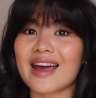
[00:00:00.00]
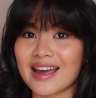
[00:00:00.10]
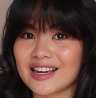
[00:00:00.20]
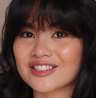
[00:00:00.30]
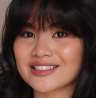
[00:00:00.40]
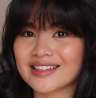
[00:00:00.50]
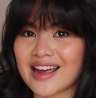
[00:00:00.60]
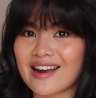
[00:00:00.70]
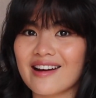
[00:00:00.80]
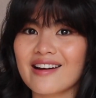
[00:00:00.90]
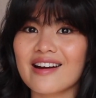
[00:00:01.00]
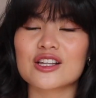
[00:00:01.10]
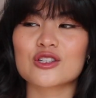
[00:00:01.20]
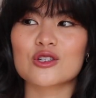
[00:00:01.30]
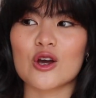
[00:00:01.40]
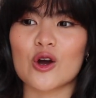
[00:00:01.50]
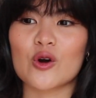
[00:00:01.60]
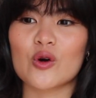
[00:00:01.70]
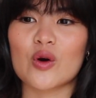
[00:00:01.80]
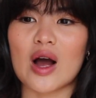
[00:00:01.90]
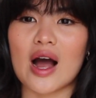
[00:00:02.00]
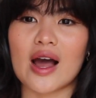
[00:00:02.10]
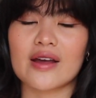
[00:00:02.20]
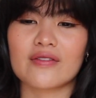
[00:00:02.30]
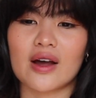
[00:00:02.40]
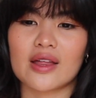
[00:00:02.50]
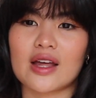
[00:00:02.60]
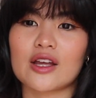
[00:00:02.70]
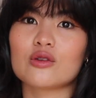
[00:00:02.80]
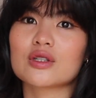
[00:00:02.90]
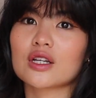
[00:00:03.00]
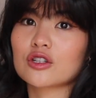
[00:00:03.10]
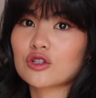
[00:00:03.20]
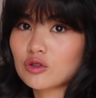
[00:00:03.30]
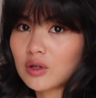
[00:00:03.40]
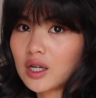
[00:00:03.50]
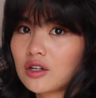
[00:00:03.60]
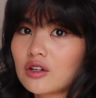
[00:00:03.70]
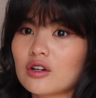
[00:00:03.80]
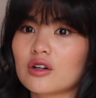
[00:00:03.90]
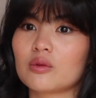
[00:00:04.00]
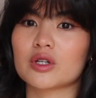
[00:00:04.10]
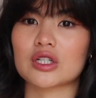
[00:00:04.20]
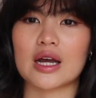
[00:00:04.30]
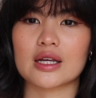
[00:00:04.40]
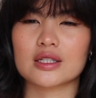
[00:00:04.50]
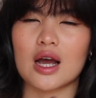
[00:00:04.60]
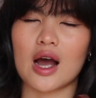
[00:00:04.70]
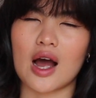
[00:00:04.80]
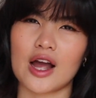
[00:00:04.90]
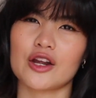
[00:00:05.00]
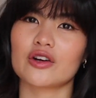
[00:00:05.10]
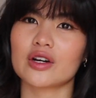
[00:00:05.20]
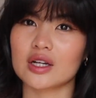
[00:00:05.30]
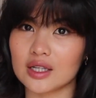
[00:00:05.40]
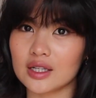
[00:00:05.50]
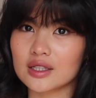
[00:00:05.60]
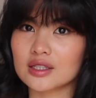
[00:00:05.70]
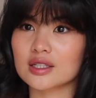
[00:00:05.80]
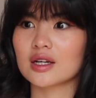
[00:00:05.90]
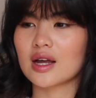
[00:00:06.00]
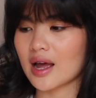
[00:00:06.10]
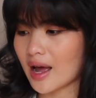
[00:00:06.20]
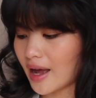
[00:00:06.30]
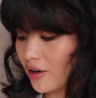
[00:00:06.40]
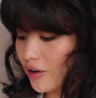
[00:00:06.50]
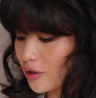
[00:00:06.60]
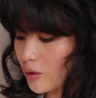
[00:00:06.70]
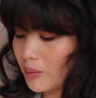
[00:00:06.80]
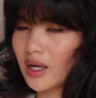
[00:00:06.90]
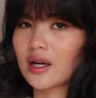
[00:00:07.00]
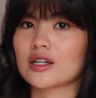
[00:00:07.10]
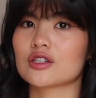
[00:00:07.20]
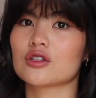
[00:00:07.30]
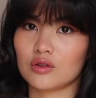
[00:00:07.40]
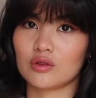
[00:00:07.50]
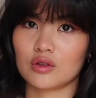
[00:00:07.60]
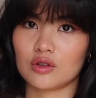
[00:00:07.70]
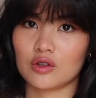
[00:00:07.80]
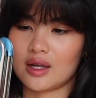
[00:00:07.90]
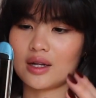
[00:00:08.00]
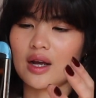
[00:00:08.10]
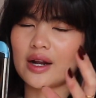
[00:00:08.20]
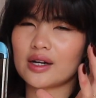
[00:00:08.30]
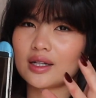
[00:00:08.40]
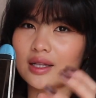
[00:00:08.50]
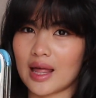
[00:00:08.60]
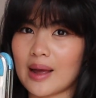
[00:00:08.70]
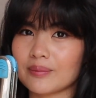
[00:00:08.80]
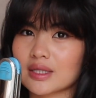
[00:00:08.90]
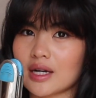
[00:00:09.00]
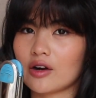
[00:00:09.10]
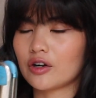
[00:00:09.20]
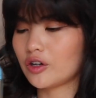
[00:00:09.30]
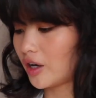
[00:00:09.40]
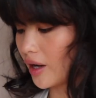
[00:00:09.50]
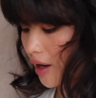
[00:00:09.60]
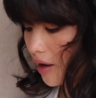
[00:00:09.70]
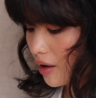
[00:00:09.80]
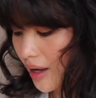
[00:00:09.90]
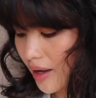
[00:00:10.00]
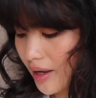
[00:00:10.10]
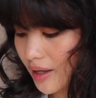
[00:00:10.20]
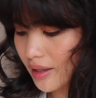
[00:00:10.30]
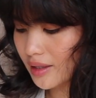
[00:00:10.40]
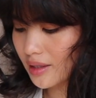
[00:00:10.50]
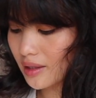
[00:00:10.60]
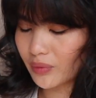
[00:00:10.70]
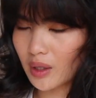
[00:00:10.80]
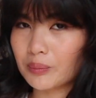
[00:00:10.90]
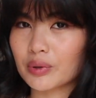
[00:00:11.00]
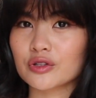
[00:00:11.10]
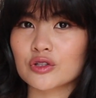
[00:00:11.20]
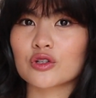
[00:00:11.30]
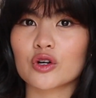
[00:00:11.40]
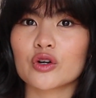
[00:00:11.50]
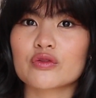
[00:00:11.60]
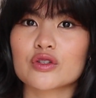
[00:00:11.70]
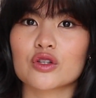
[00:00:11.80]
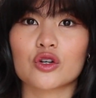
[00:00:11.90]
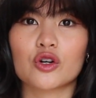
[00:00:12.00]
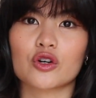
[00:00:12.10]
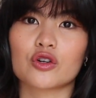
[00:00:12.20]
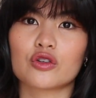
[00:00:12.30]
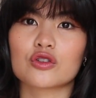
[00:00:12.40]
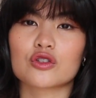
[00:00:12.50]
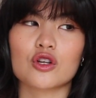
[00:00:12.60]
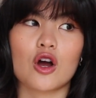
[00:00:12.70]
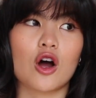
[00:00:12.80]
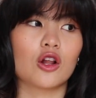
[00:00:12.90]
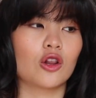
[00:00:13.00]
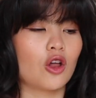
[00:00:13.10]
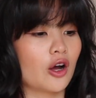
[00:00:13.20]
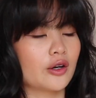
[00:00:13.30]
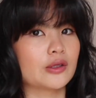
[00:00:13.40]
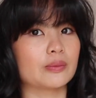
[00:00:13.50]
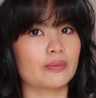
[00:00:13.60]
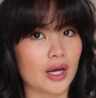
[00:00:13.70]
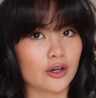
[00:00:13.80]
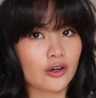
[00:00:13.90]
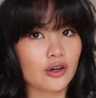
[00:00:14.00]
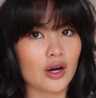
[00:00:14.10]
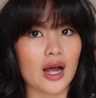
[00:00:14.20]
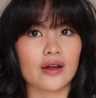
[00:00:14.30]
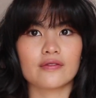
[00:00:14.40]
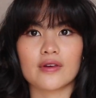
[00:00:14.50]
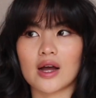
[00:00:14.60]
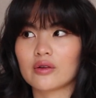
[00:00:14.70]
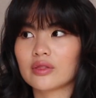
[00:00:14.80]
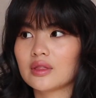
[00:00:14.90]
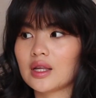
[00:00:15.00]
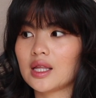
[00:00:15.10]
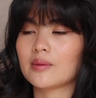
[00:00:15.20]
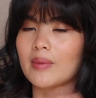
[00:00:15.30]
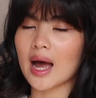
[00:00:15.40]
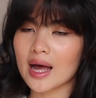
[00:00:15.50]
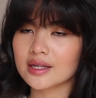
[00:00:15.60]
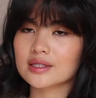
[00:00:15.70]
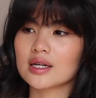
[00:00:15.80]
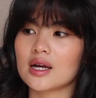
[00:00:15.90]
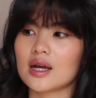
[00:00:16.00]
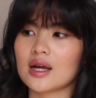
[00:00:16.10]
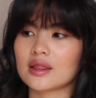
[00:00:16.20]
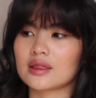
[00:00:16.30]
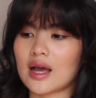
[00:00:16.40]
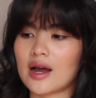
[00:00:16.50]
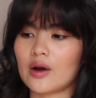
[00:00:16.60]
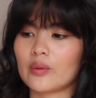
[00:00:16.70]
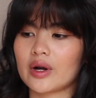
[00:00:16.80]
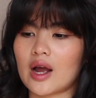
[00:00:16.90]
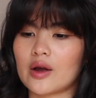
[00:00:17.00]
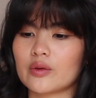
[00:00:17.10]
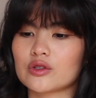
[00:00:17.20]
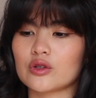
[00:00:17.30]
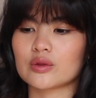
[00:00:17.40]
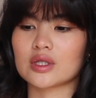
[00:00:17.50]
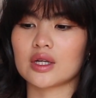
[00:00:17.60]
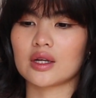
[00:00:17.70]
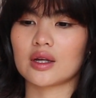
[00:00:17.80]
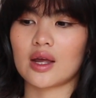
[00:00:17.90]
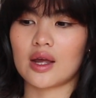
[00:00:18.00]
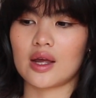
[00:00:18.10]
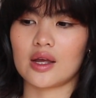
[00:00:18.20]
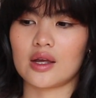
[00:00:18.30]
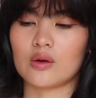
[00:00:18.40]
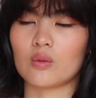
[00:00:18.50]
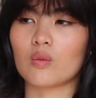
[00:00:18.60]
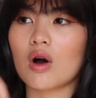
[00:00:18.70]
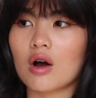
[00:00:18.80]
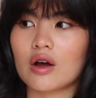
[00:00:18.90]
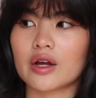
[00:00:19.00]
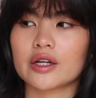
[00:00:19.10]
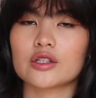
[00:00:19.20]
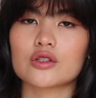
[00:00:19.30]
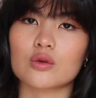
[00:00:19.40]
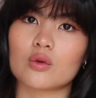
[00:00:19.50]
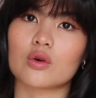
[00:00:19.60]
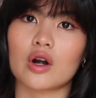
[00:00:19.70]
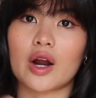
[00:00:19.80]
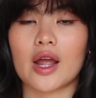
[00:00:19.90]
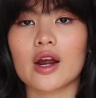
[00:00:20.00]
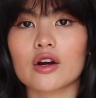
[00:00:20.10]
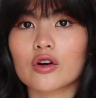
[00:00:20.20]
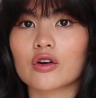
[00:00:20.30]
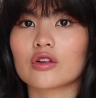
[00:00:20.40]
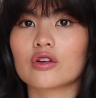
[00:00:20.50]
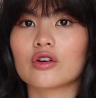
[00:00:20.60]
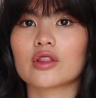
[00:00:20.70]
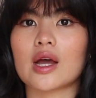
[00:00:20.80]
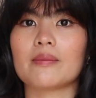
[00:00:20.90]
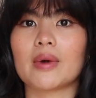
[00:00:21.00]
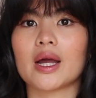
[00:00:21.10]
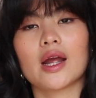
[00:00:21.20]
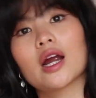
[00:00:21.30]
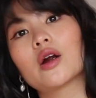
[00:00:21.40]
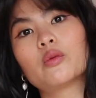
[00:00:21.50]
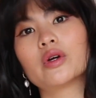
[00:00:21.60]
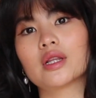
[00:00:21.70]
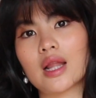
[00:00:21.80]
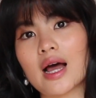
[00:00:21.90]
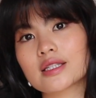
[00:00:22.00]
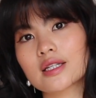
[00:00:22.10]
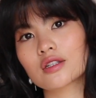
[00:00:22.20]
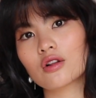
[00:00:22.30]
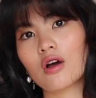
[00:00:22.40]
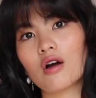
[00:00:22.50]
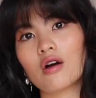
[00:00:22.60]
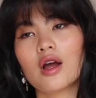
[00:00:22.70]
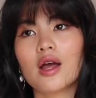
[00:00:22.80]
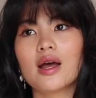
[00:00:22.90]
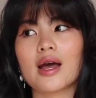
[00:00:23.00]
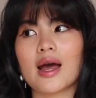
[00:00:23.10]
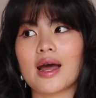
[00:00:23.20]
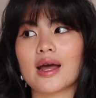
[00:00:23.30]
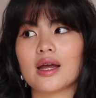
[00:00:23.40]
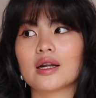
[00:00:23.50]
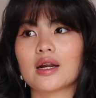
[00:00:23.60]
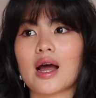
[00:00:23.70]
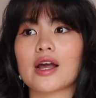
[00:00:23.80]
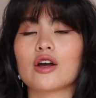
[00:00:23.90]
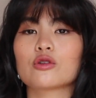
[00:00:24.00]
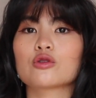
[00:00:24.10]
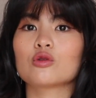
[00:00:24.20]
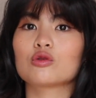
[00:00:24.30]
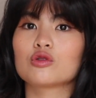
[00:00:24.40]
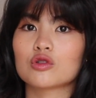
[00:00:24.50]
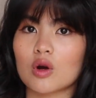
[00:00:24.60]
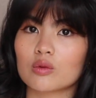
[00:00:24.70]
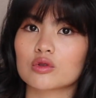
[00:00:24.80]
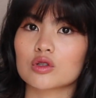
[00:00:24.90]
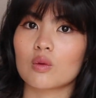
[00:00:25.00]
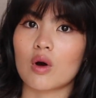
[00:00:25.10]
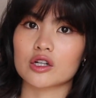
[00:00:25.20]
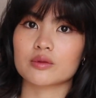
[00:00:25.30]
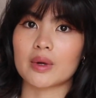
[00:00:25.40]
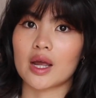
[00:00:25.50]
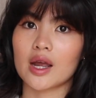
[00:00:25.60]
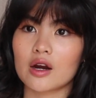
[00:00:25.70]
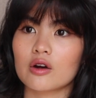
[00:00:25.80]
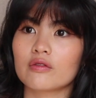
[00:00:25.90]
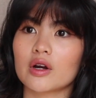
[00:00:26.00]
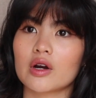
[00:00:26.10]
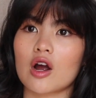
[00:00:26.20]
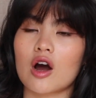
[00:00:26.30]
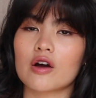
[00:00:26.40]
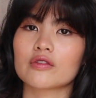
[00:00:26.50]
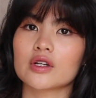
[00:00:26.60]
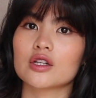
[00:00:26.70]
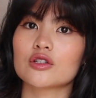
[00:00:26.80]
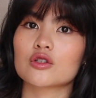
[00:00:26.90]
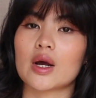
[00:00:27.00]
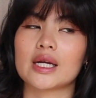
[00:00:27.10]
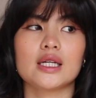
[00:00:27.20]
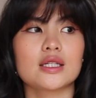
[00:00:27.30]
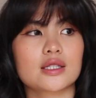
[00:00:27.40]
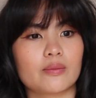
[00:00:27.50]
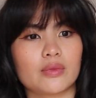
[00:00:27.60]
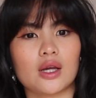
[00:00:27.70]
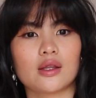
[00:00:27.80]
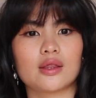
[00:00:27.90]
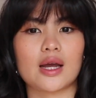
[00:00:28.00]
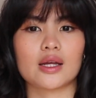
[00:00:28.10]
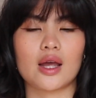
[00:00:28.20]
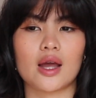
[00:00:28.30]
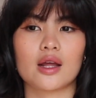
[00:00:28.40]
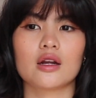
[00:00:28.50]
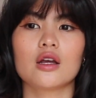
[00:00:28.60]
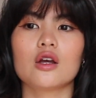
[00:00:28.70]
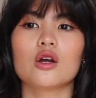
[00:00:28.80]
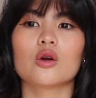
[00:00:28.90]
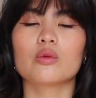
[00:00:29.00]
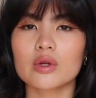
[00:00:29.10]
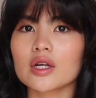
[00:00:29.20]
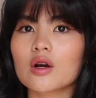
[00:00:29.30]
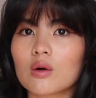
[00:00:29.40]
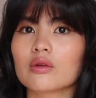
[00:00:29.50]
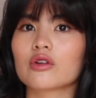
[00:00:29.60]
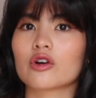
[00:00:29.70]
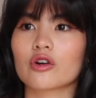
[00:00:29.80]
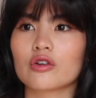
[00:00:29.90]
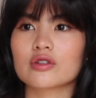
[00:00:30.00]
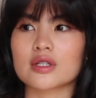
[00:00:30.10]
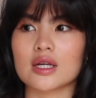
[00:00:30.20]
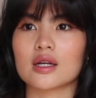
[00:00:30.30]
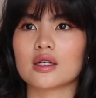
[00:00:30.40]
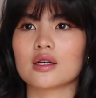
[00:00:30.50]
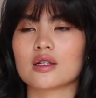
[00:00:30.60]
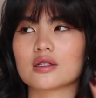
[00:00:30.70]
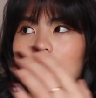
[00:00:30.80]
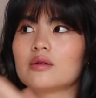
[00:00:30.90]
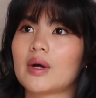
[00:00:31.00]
Asian hair, so I find that using a straightener which has a higher heat, and also because it kind of clamps down on your hair, it preserves the curls a lot better. I found in the past that when I was using a wand or a hair curler that my hair wouldn't last as long, and I also don't wash my hair very often, so I need something that can really hold the curls in until